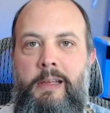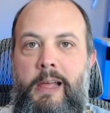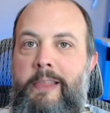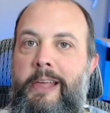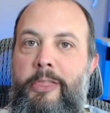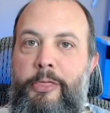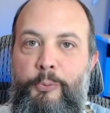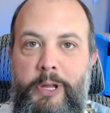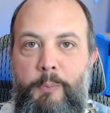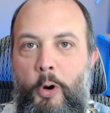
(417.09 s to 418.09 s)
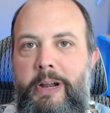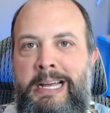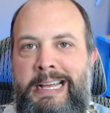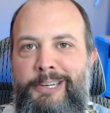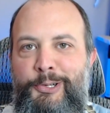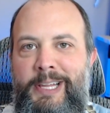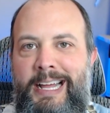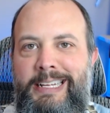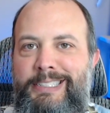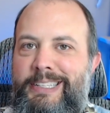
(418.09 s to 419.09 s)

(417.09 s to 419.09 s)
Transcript: And then three more diagonal lines